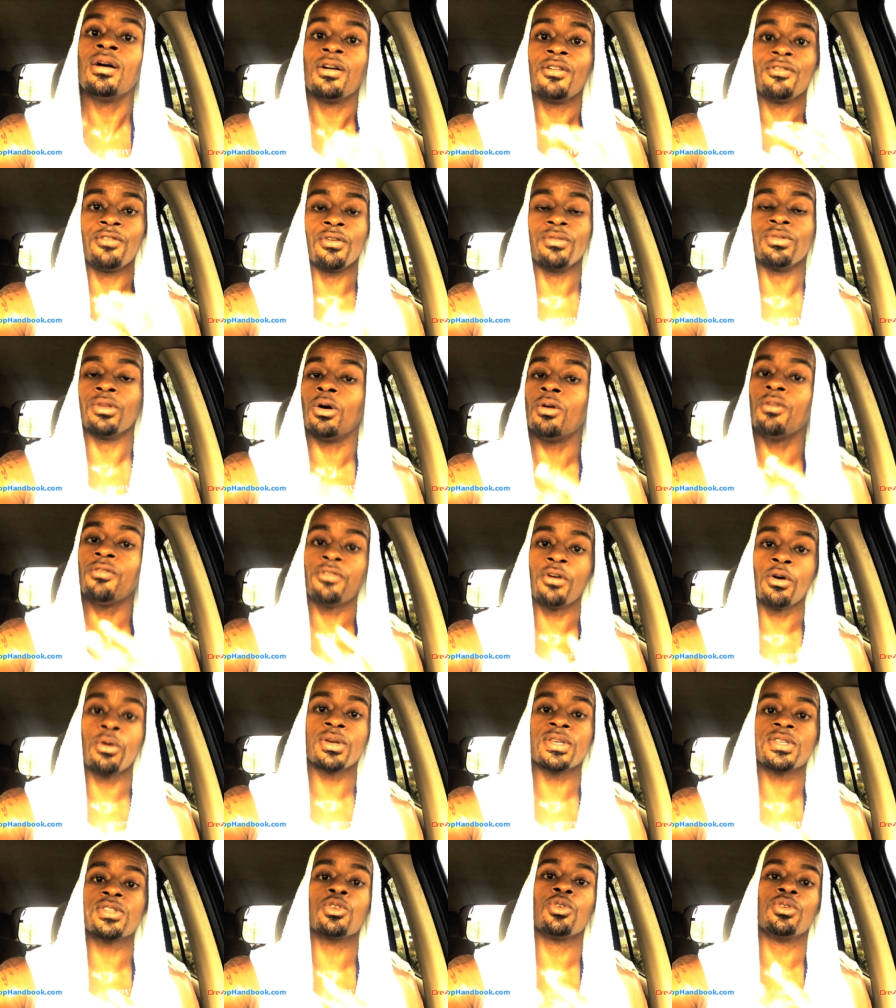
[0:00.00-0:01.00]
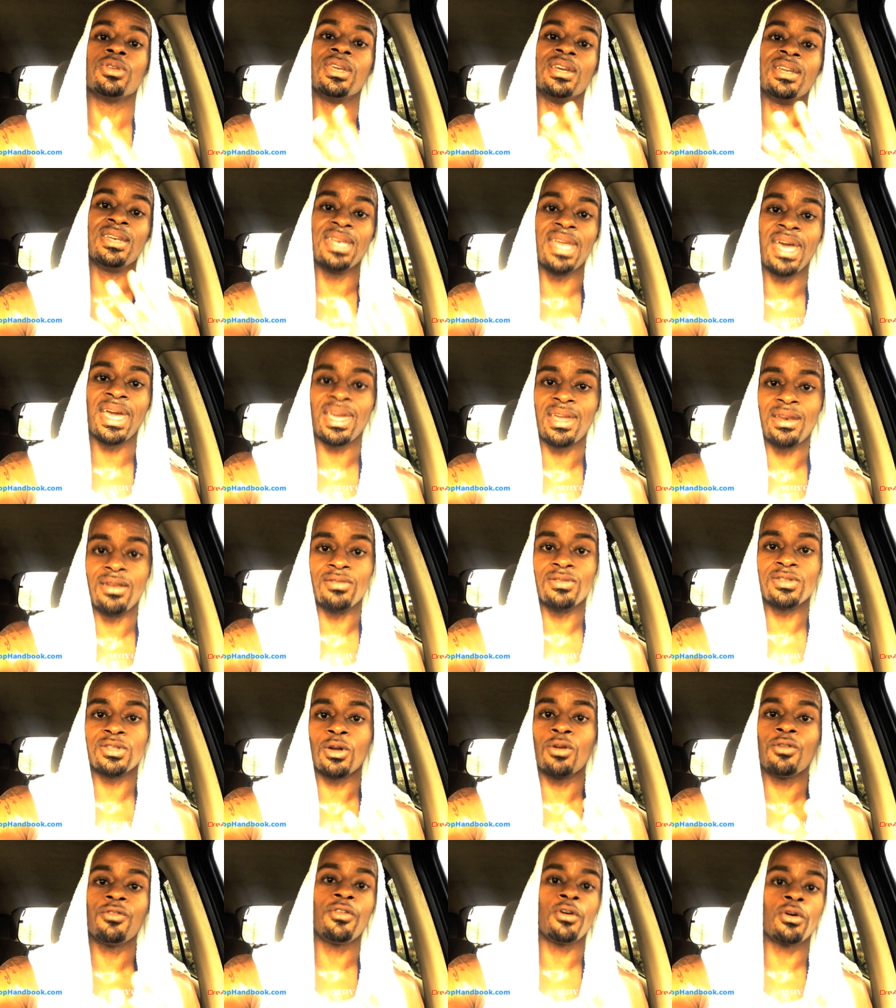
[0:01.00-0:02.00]
Fo don't focus on your
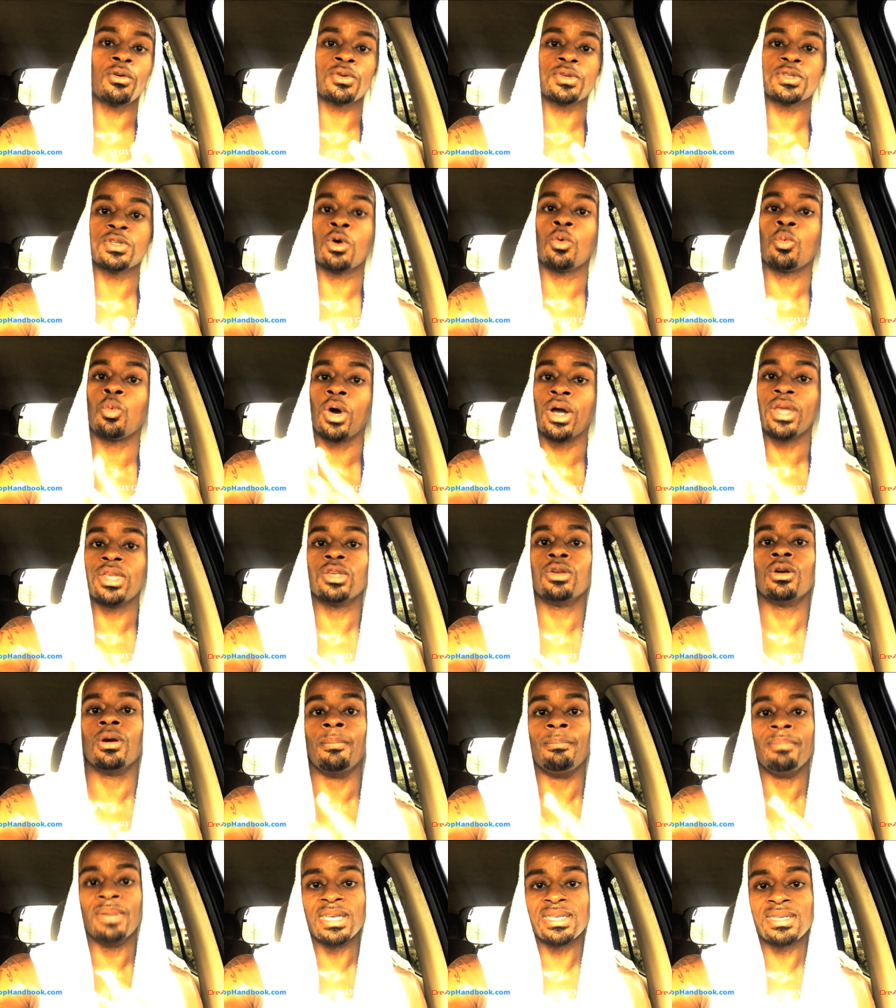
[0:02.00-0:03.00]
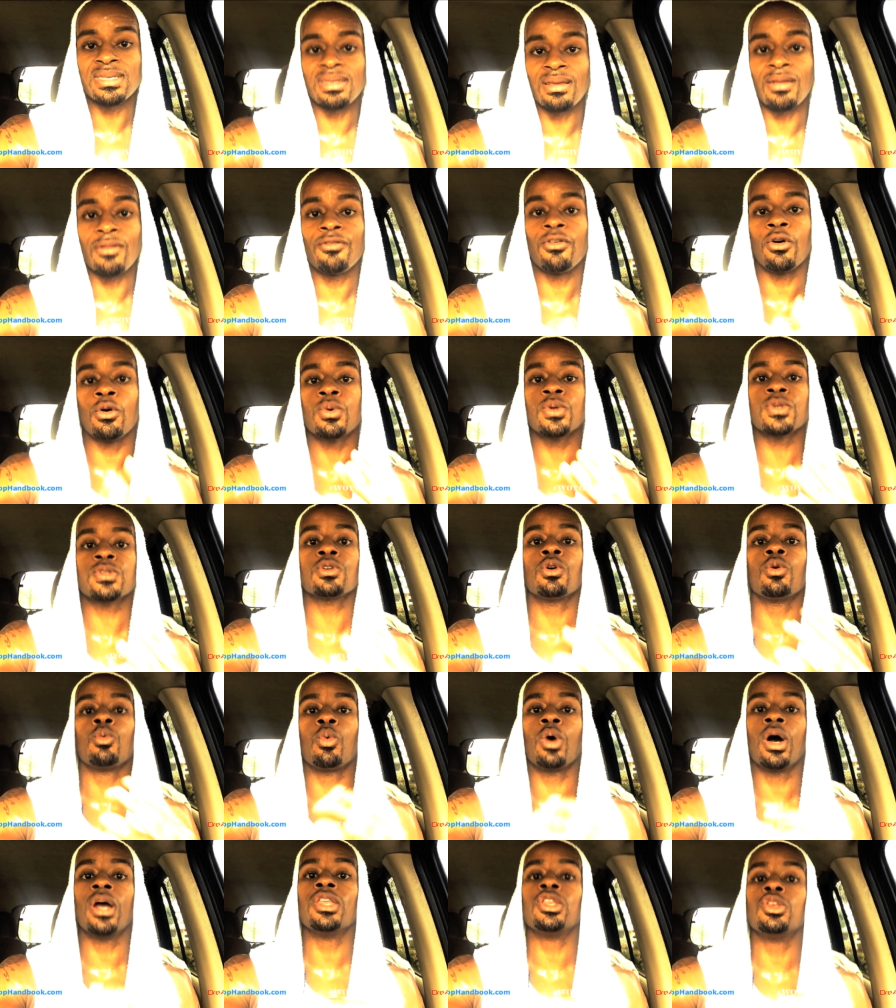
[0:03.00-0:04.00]
negatives. Don't focus on what you're missing. Focus
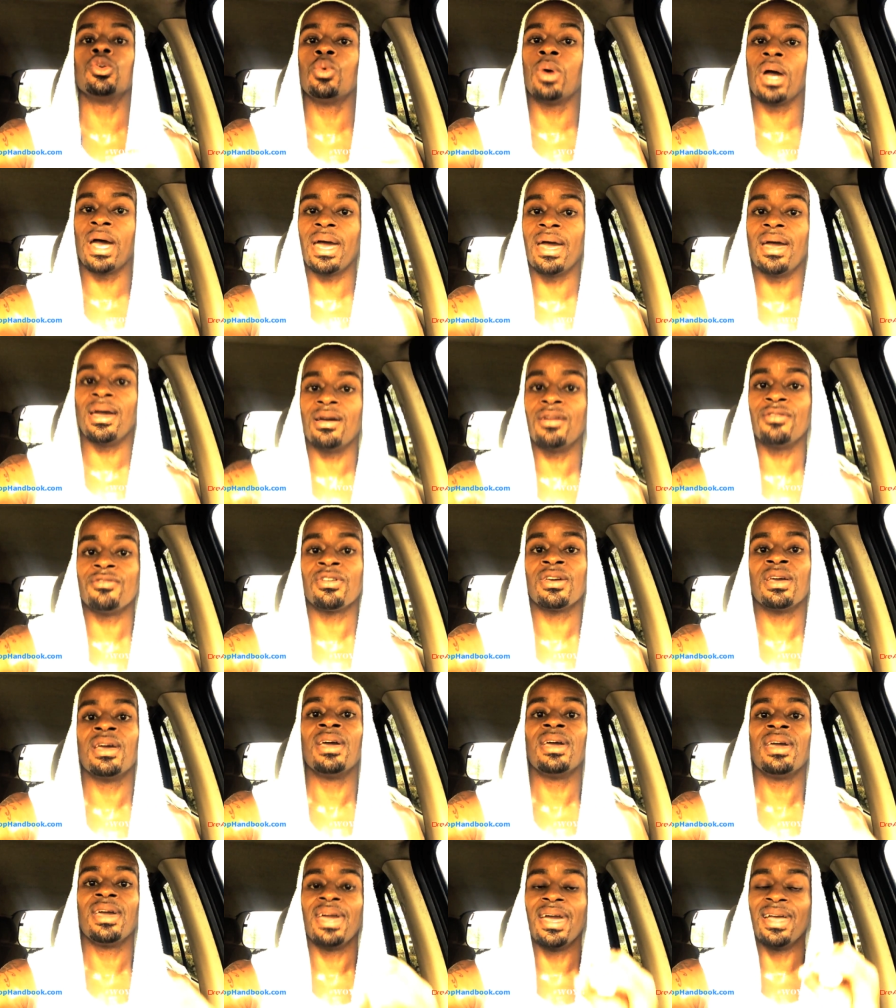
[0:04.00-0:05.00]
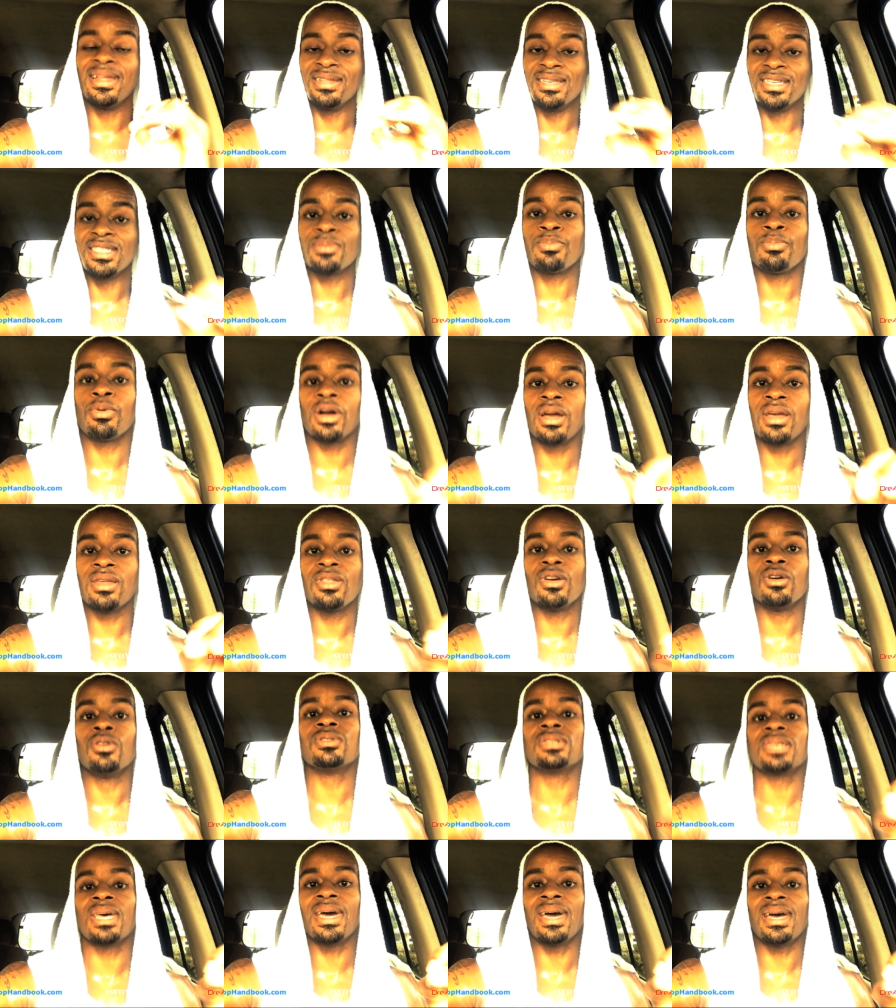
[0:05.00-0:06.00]
on what you have and display
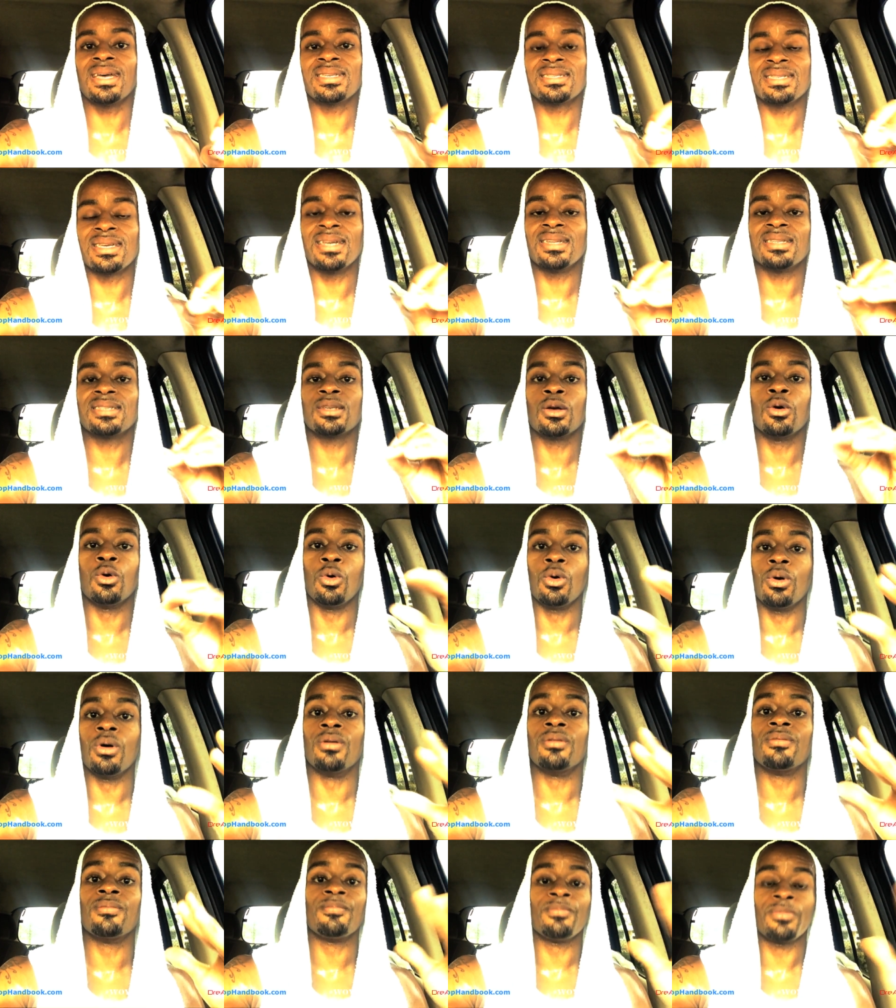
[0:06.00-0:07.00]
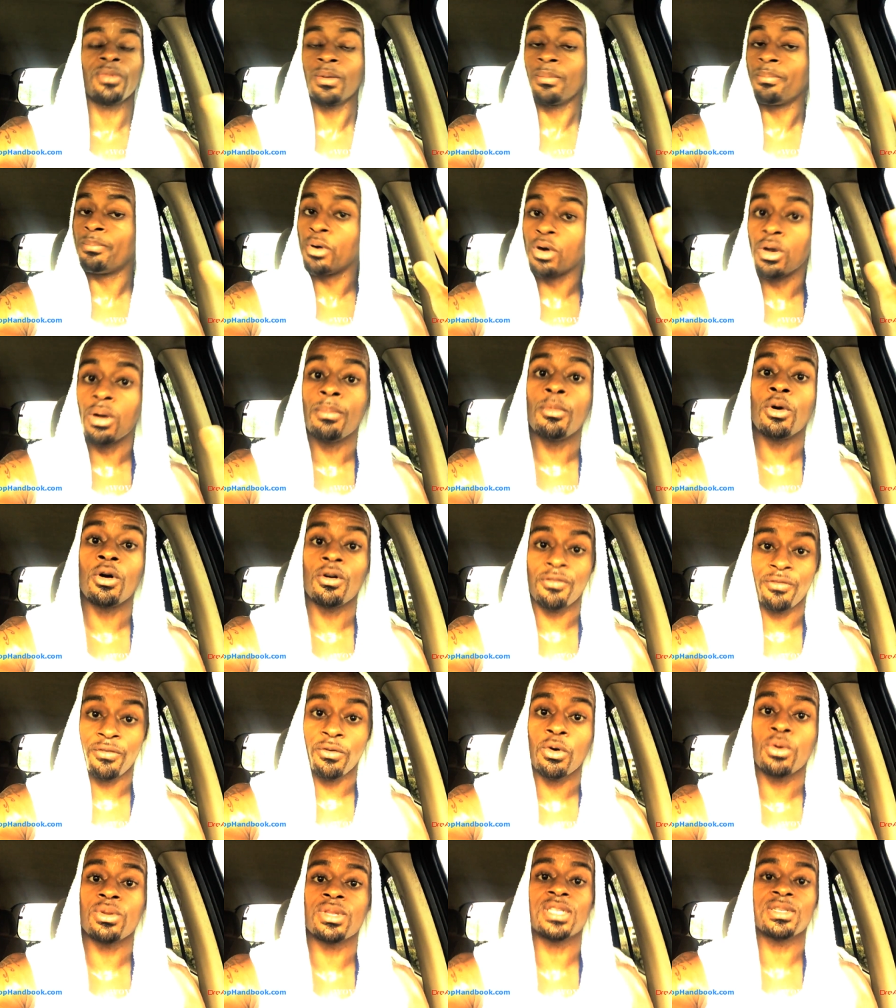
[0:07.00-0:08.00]
those assets on, put them on
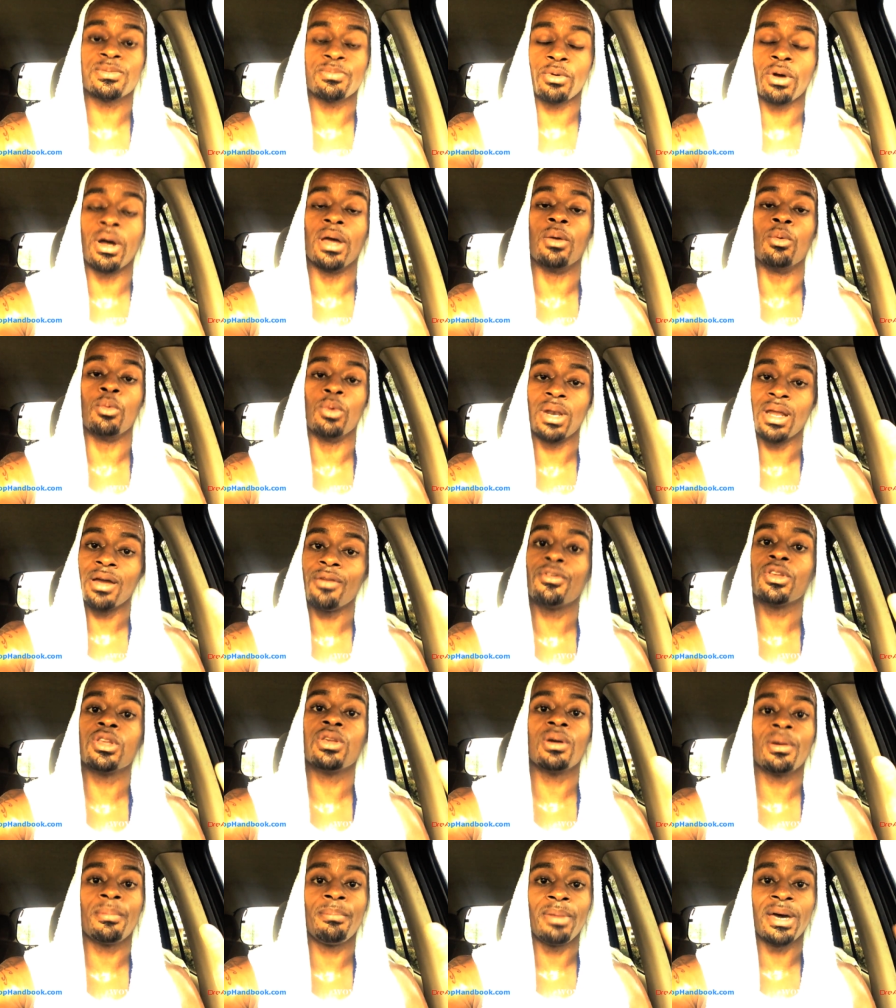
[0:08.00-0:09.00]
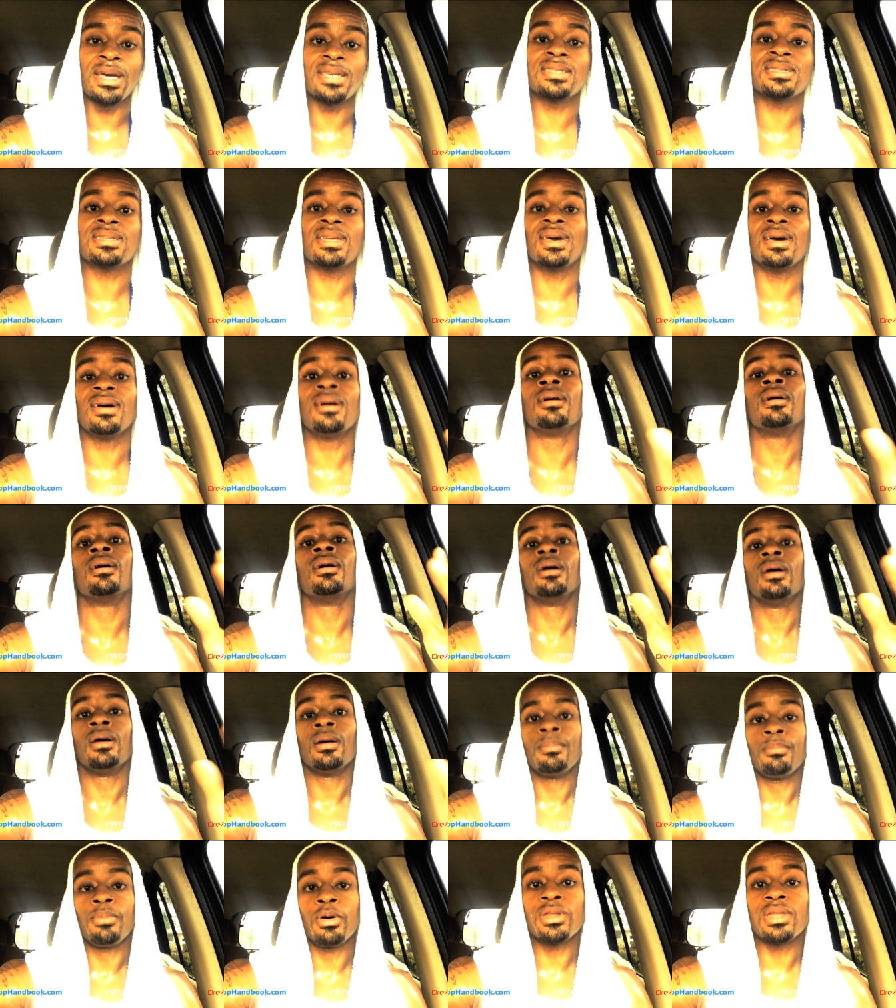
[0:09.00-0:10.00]
full display. Whatever you're best at,
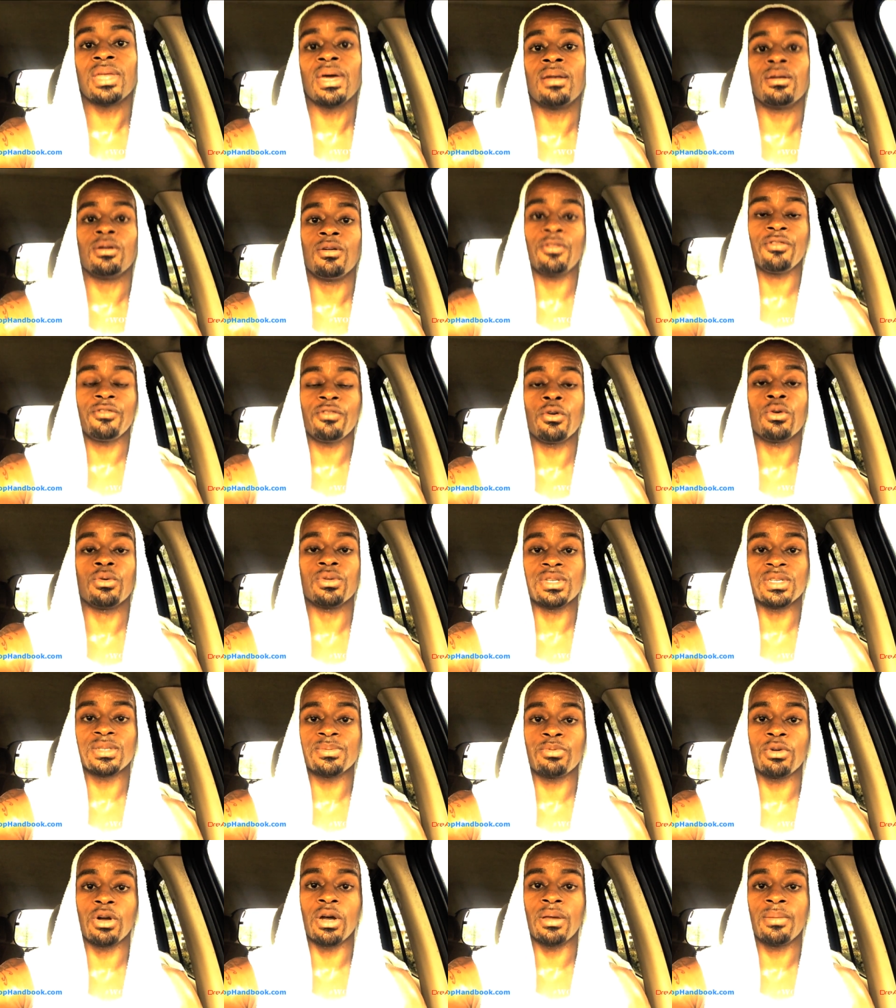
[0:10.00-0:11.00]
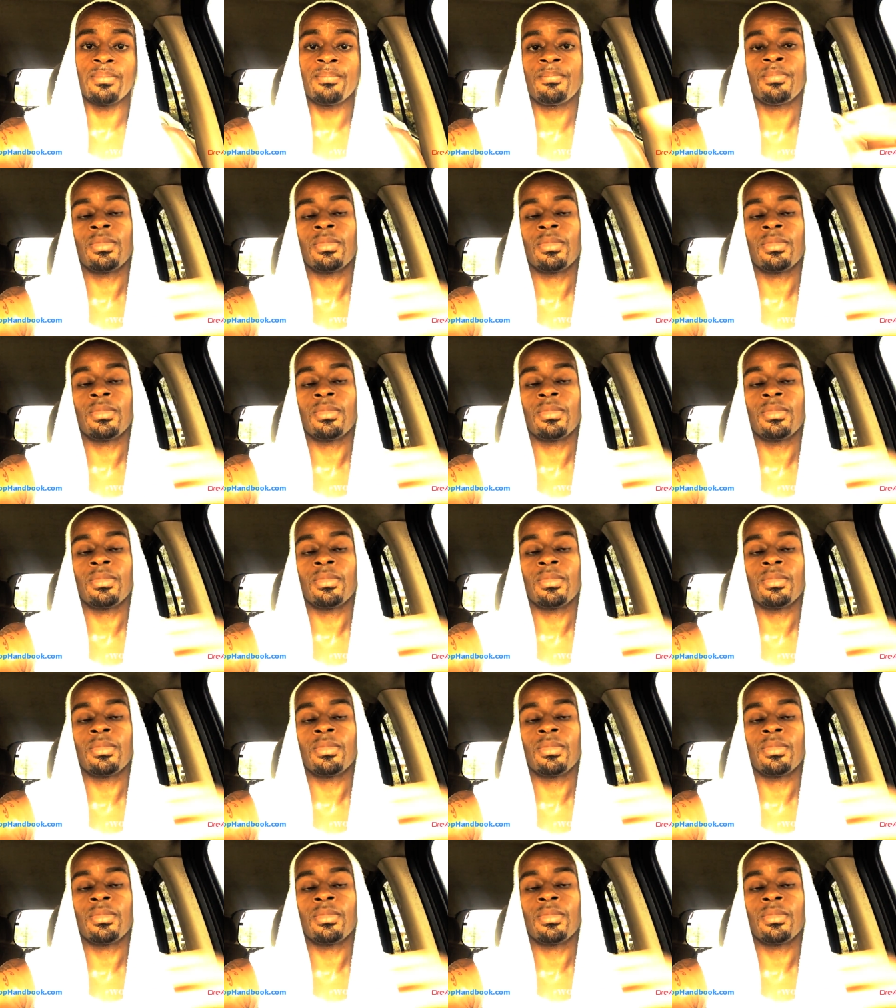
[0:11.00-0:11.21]
put that on full display.